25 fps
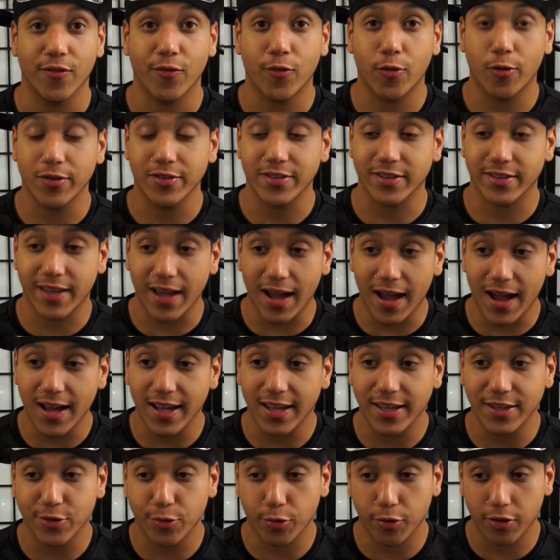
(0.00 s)
Of course,
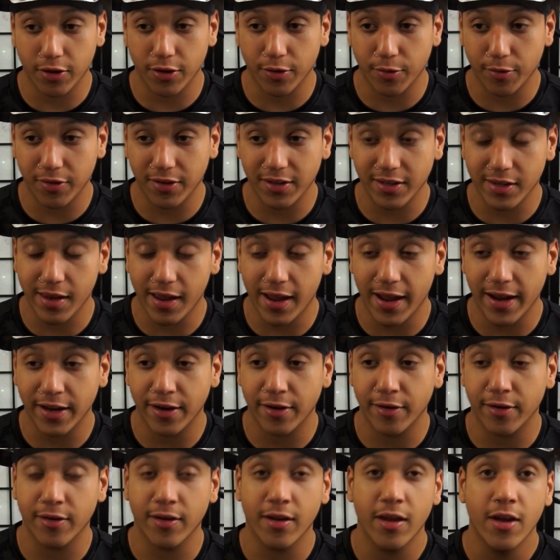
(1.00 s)
Guy is really, really
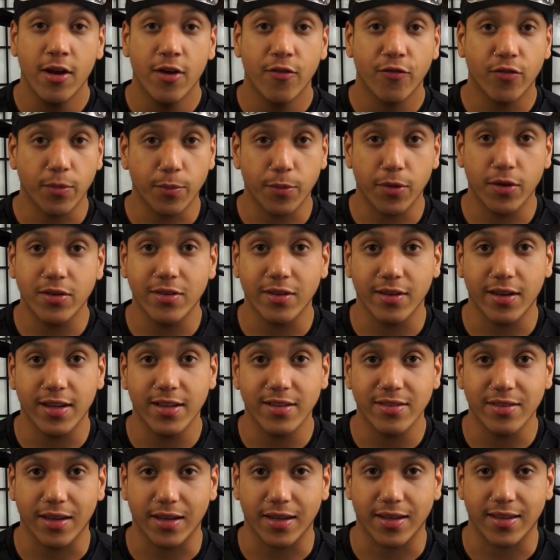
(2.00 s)
tired from using
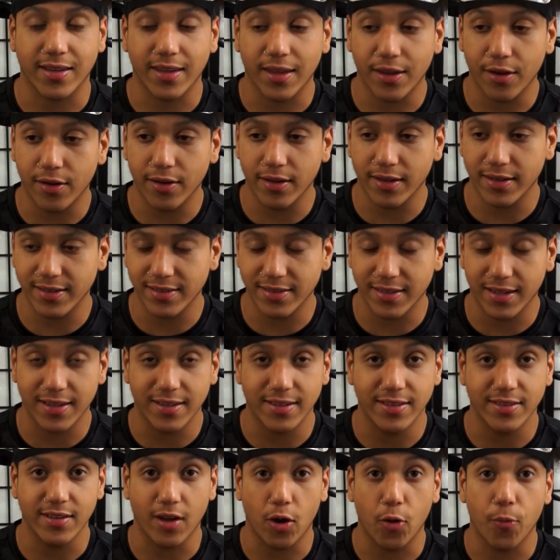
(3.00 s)
his, like, guilt, he's
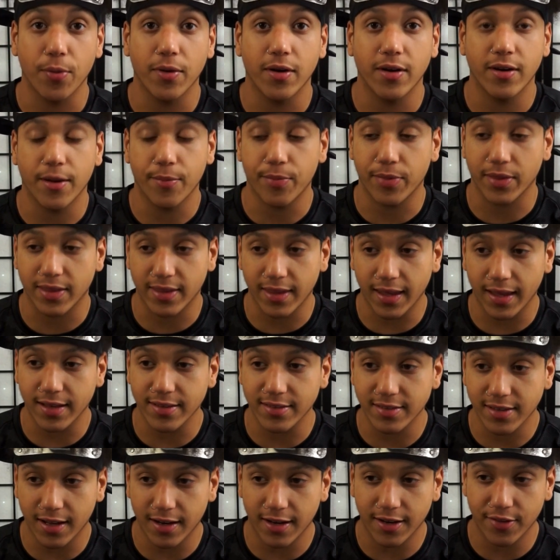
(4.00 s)
his opening up the
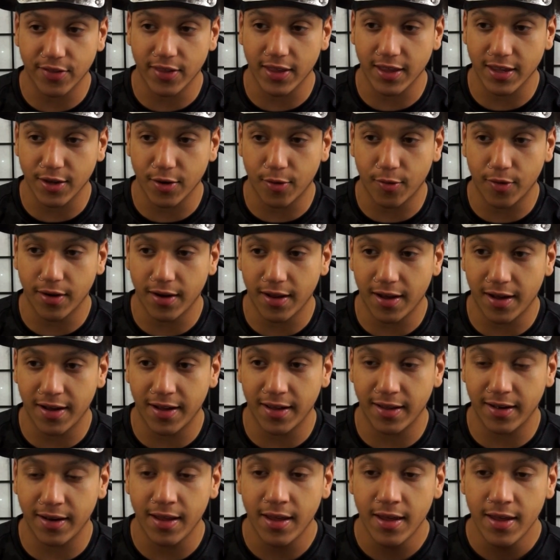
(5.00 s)
gates kind of thing going
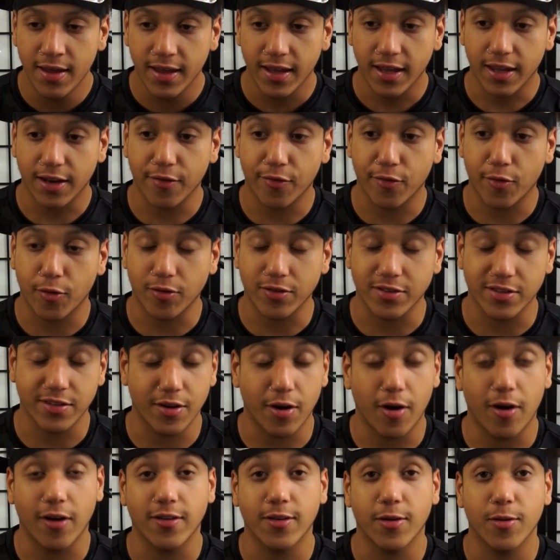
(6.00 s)
on, and of course,
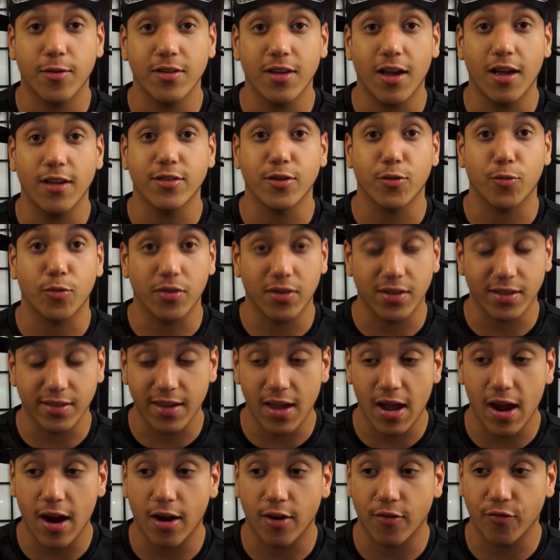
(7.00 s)
Naruto is also really
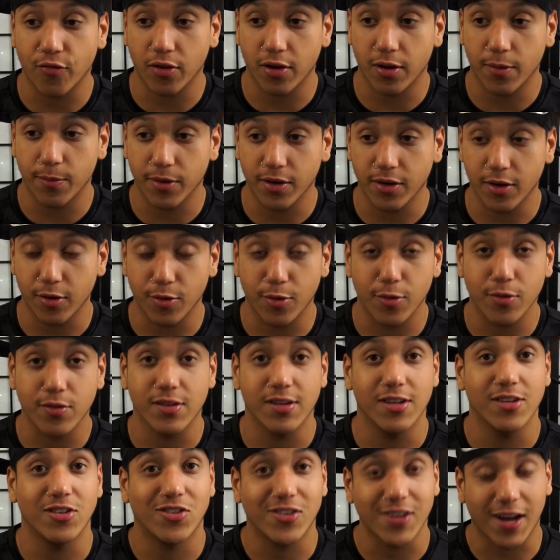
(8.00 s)
tired from, you know,
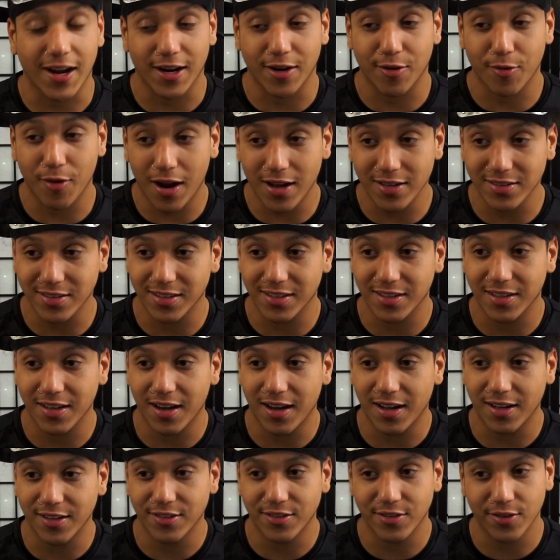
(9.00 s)
using his giant
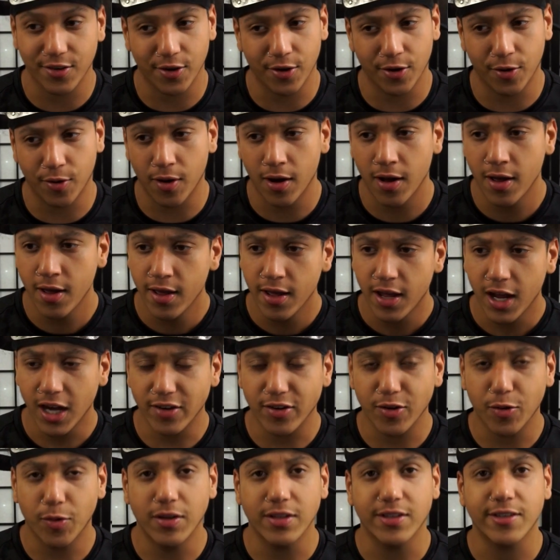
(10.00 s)
Rasengan, so
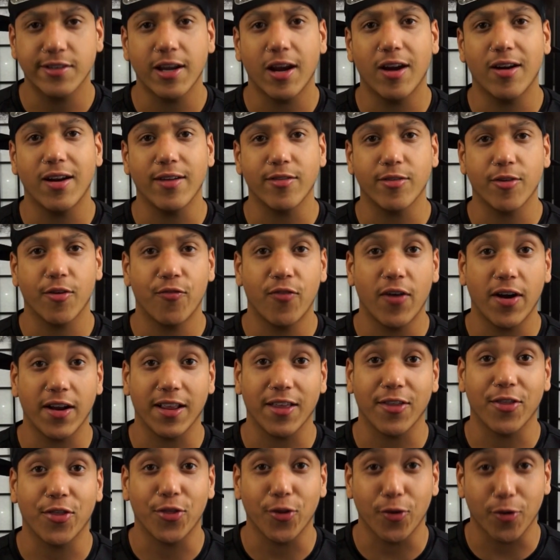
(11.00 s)
Everyone's tired after
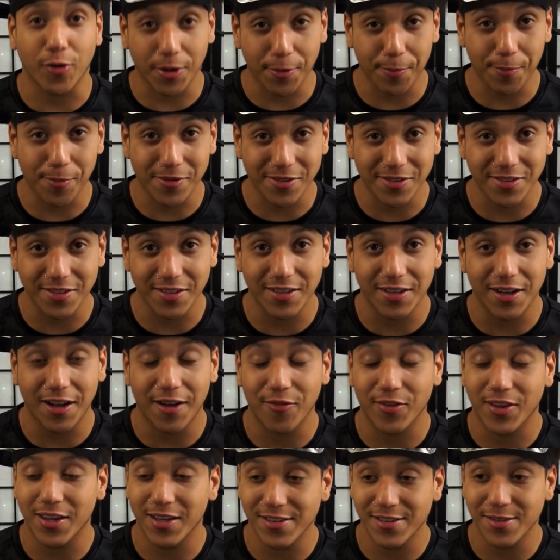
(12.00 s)
fighting 30%
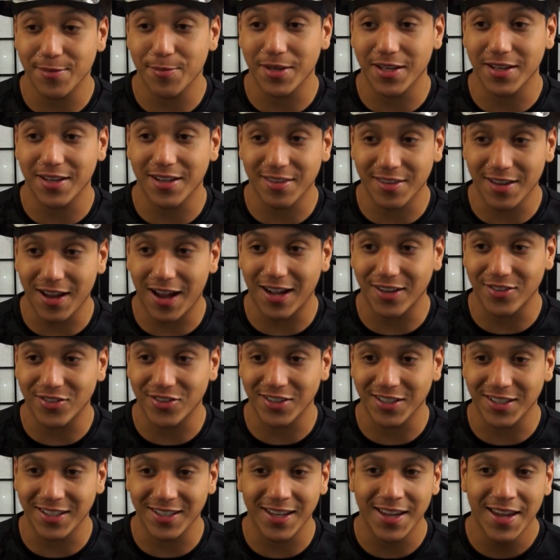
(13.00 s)
of Kizumi and
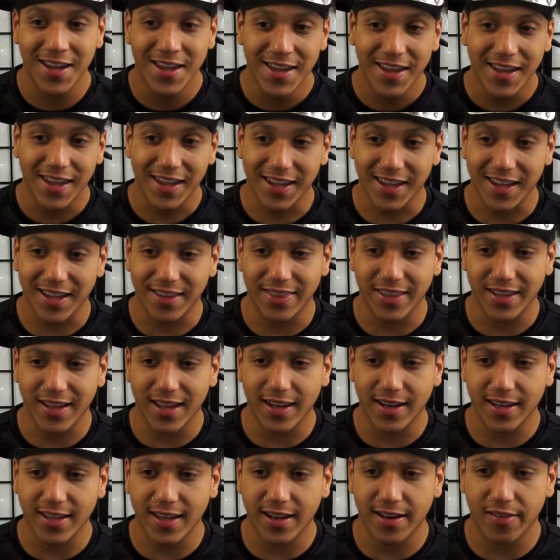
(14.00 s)
Itachi, and they
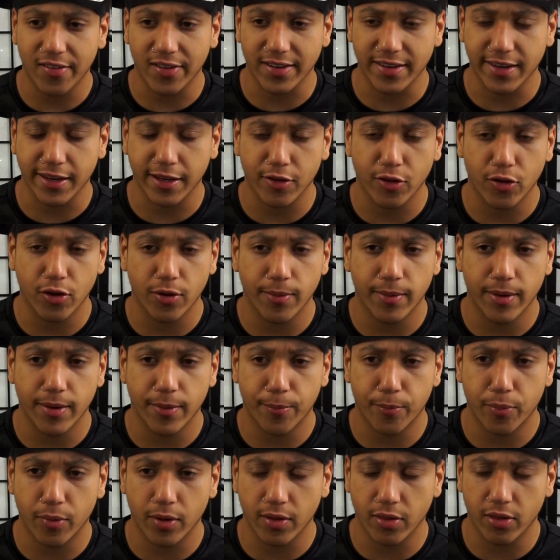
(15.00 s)
got to kind of like take a little bit
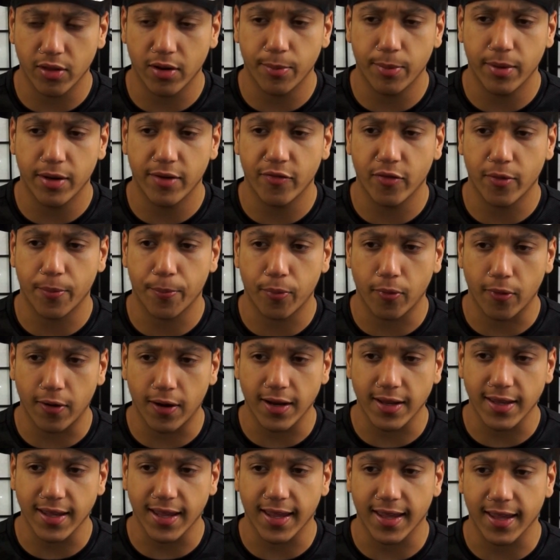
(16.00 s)
of a little bit of a
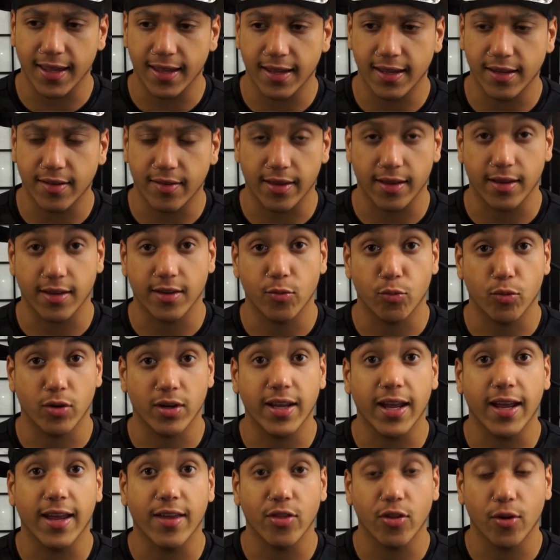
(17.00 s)
break and like
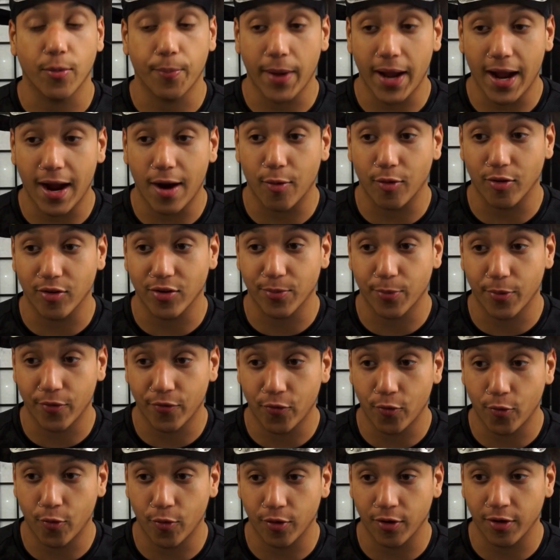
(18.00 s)
regain their powers
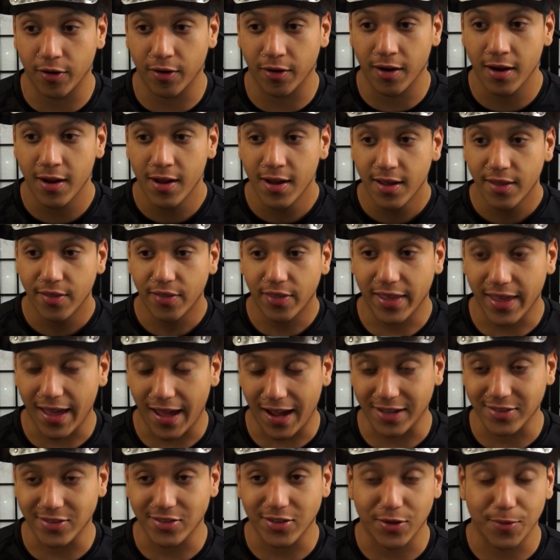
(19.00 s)
before they
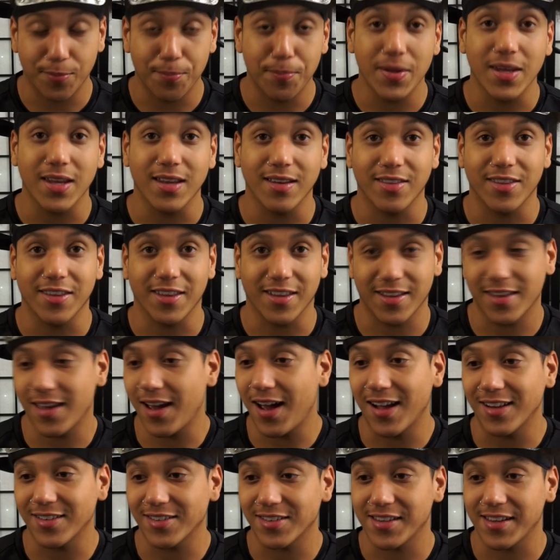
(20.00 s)
actually meet the
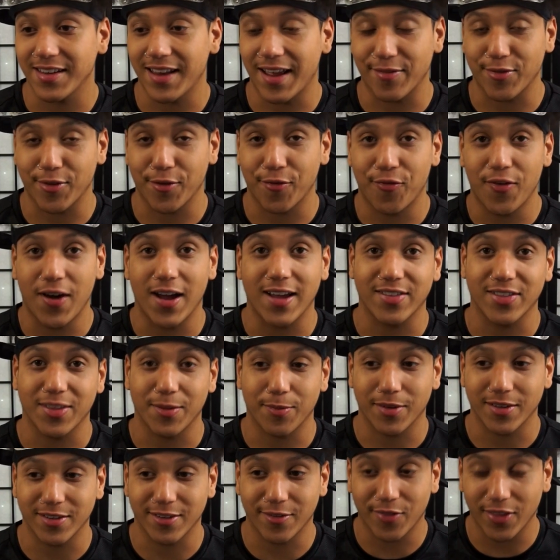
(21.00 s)
Akatsuki and have to fight
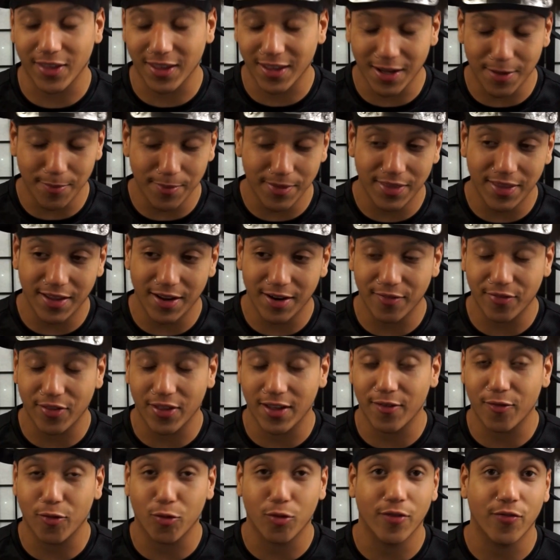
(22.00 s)
them. Because if they come in there, if
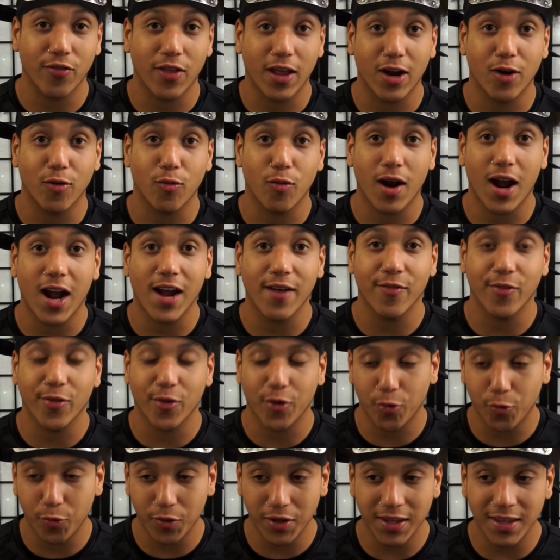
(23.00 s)
they ever if they arrive and
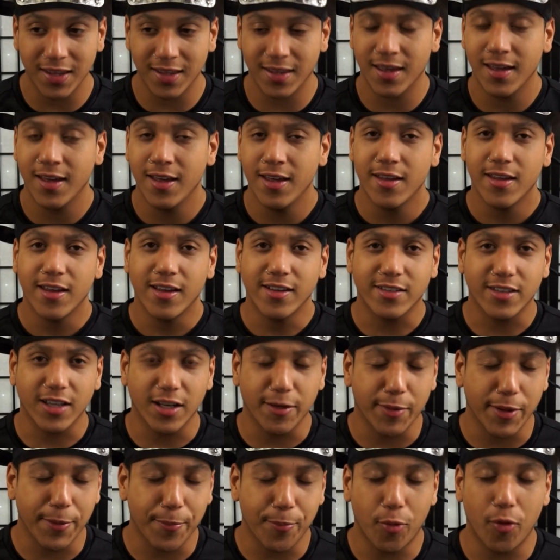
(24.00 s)
they're weak, it's
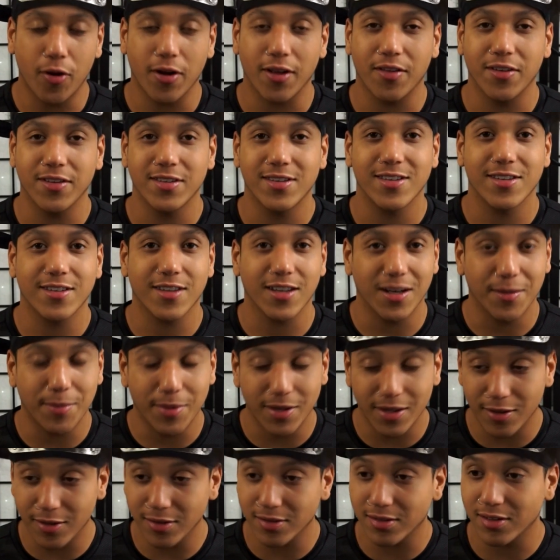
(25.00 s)
gonna be pointless. It's gonna
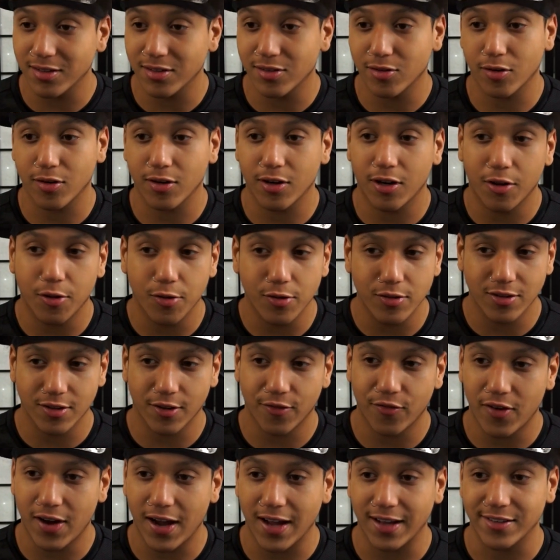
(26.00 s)
be useless. They're gonna lose
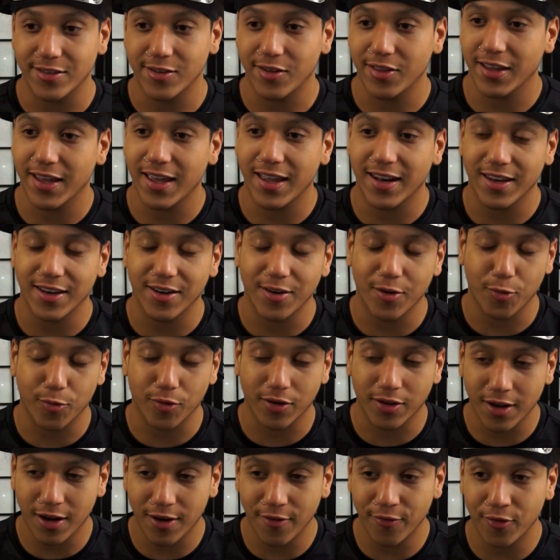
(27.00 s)
the fight. So they gotta you know
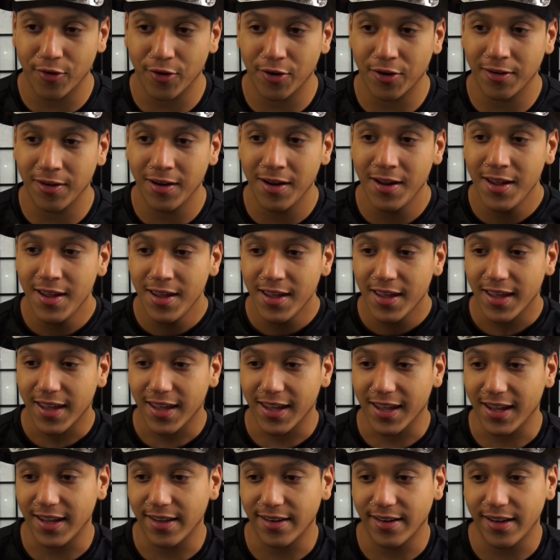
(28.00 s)
recover
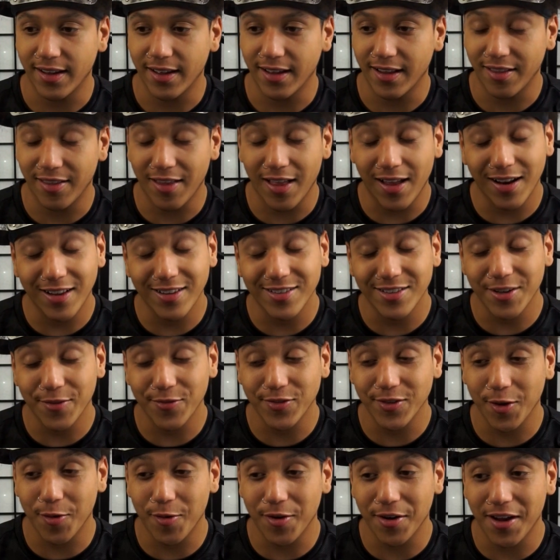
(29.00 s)
and a lot of
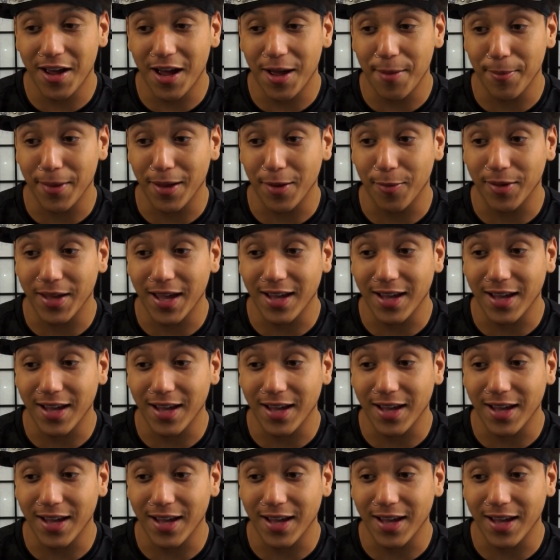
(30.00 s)
stuff's going on, man.